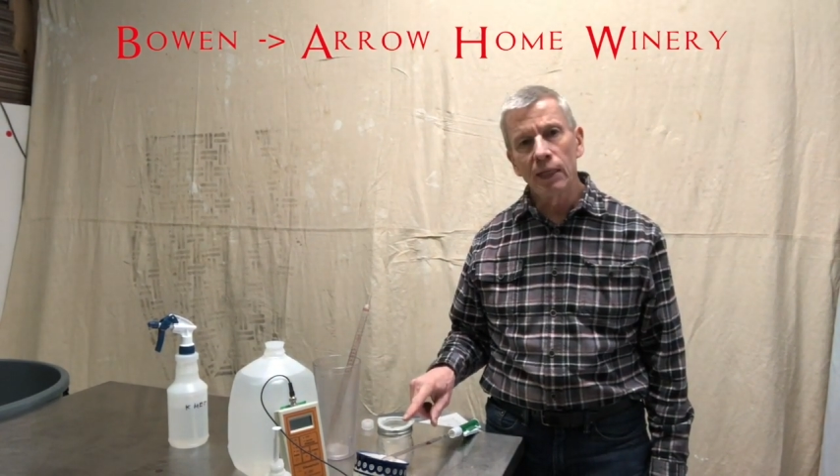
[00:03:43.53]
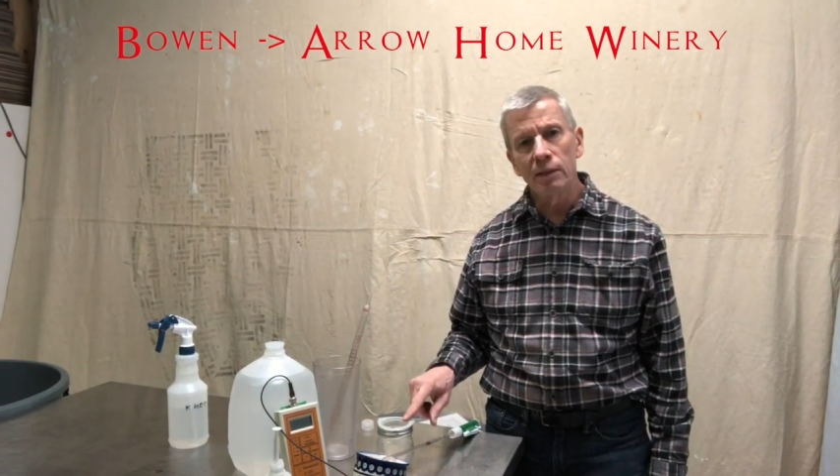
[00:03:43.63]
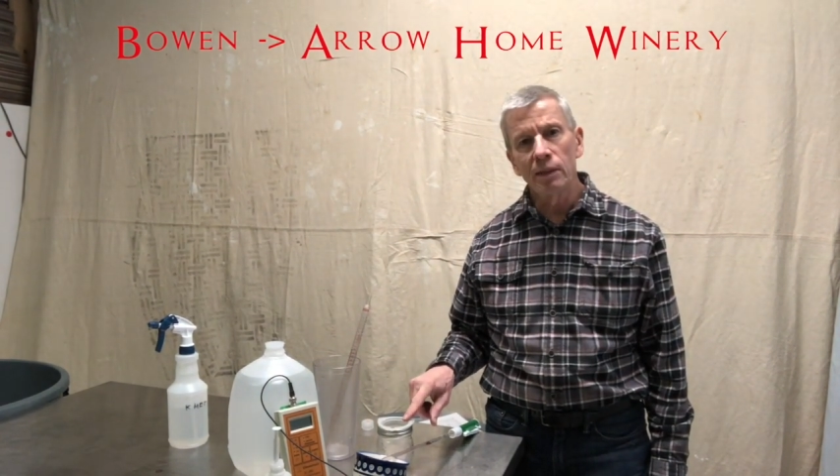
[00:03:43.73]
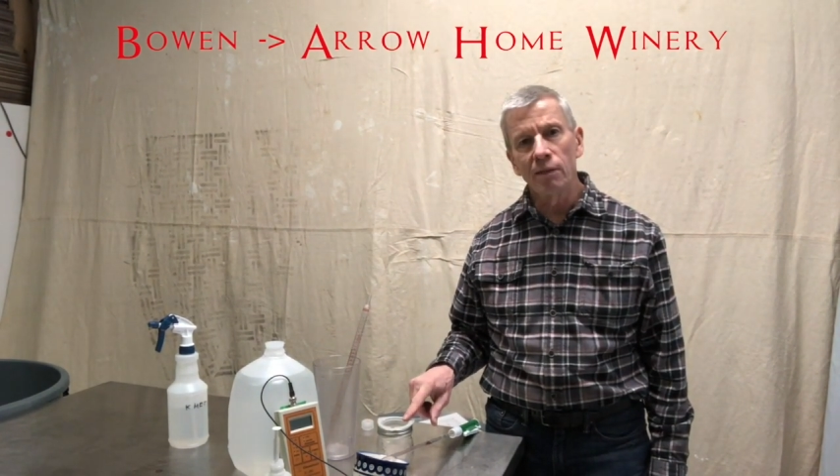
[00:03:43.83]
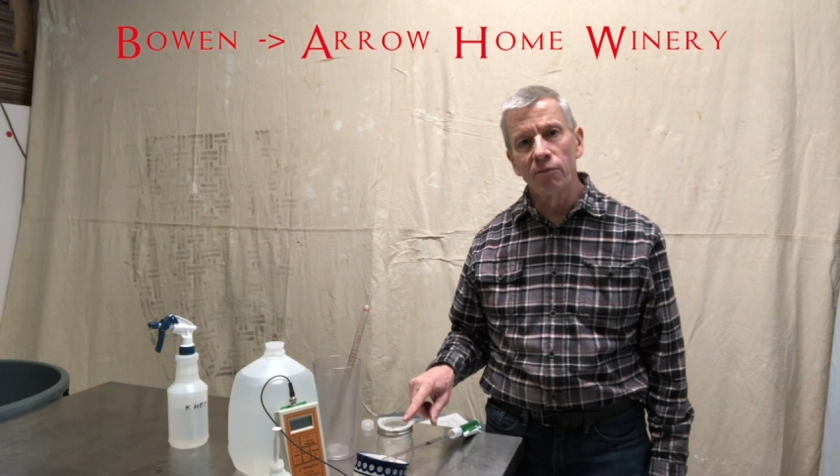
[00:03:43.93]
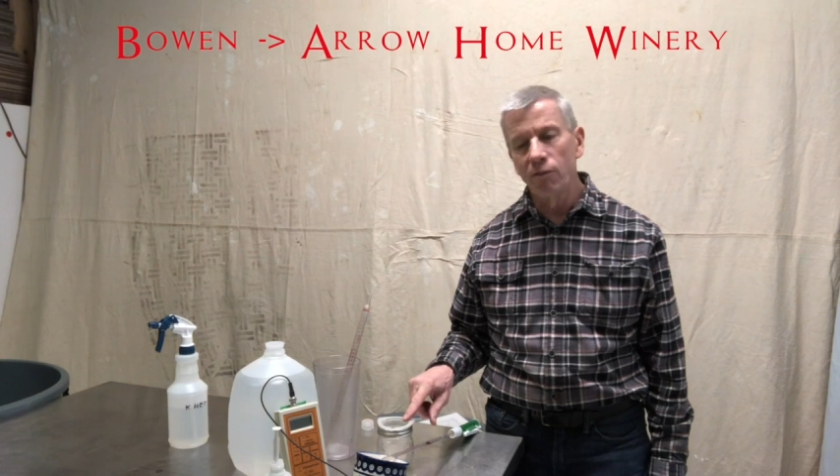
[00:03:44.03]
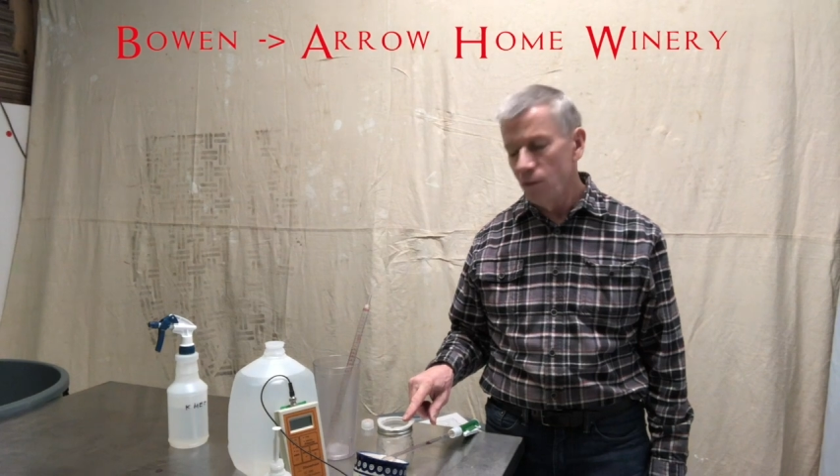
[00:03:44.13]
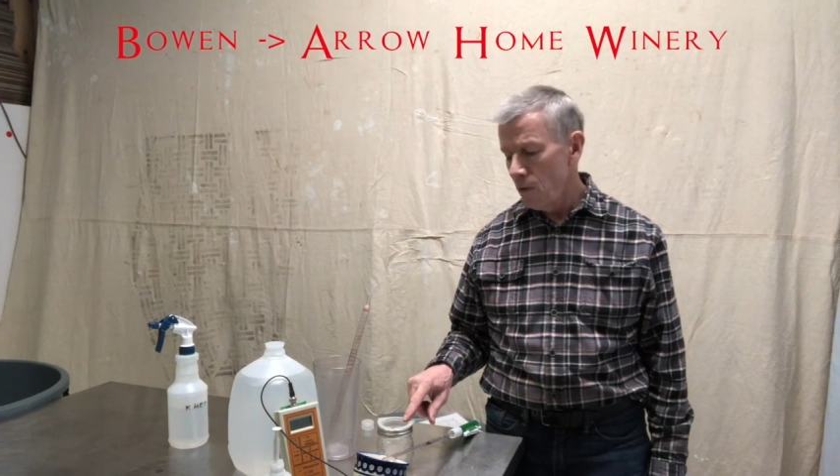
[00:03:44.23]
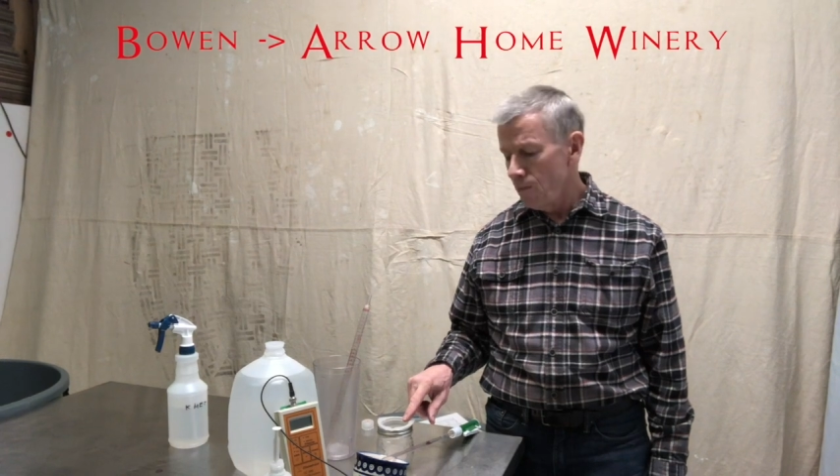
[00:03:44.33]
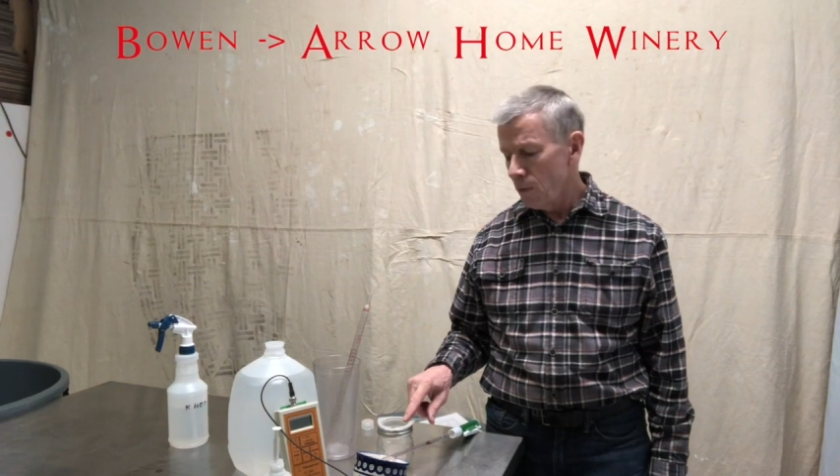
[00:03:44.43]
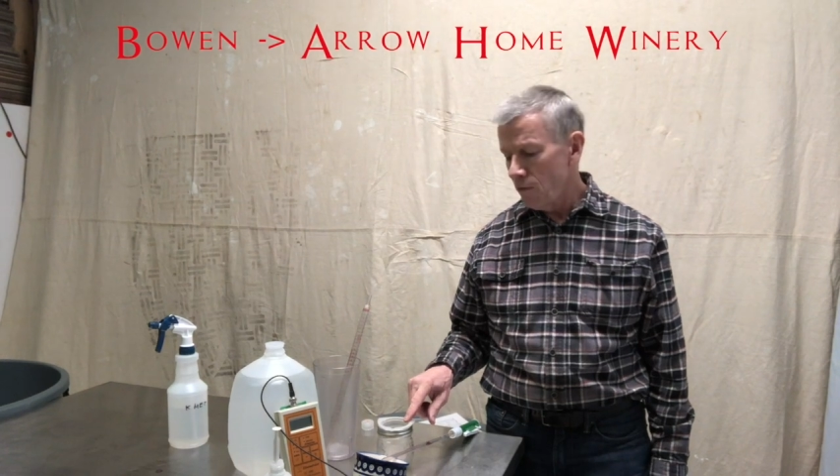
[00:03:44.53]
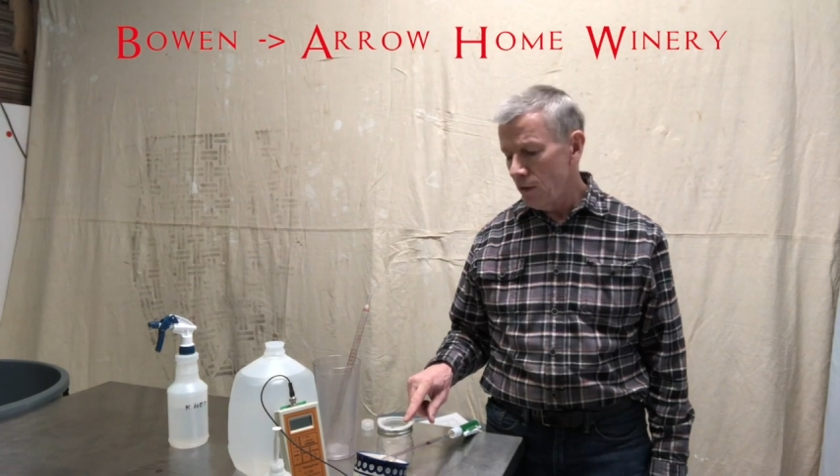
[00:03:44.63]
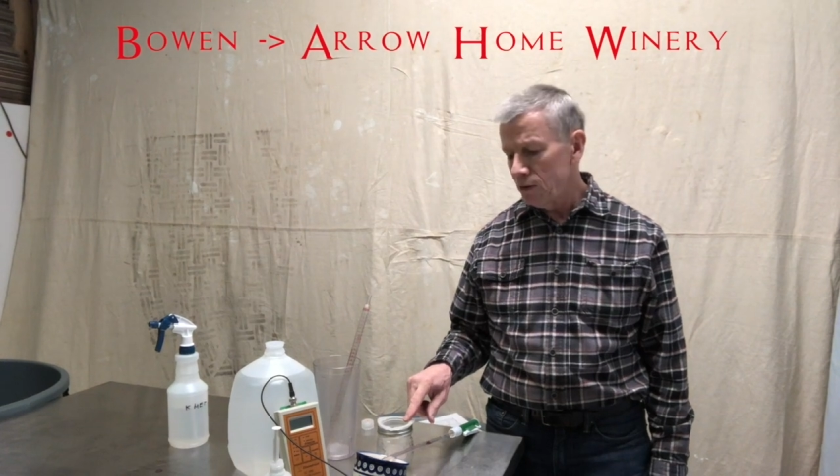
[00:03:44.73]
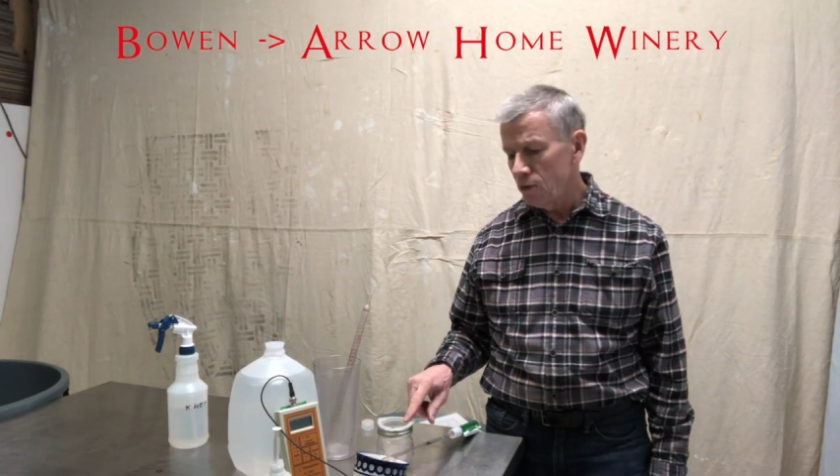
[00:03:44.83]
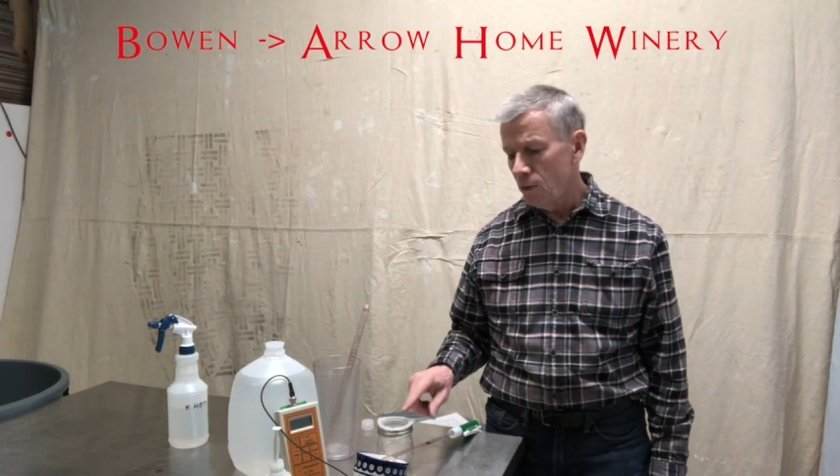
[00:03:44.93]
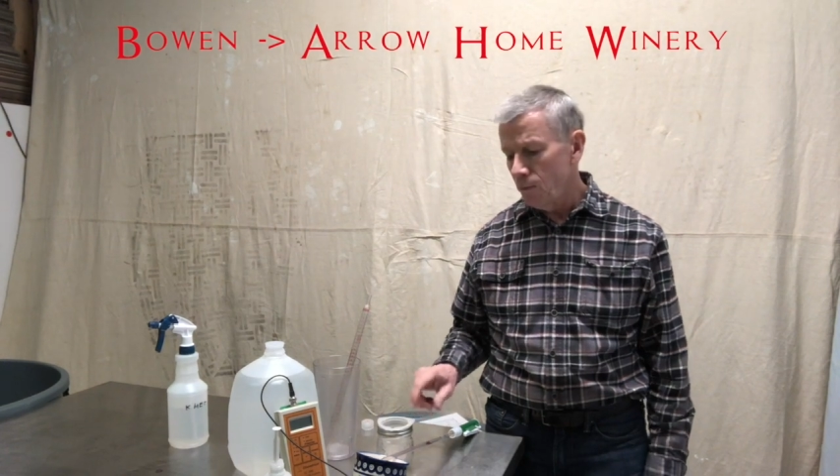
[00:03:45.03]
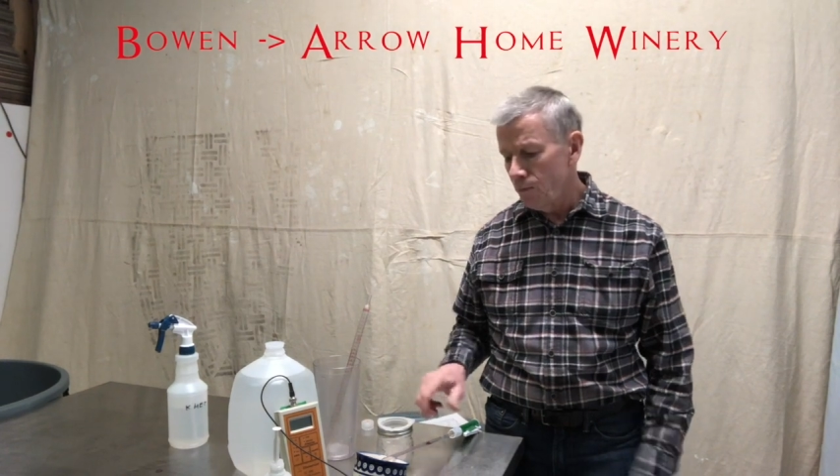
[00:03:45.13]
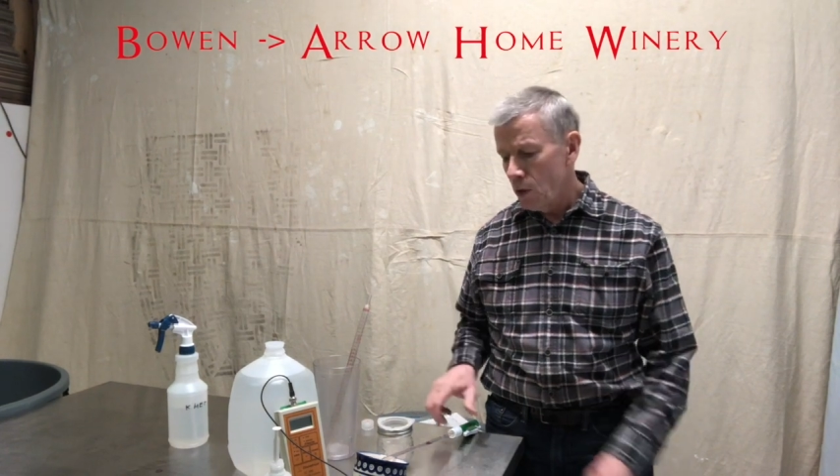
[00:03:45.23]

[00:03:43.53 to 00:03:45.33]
testing vessel.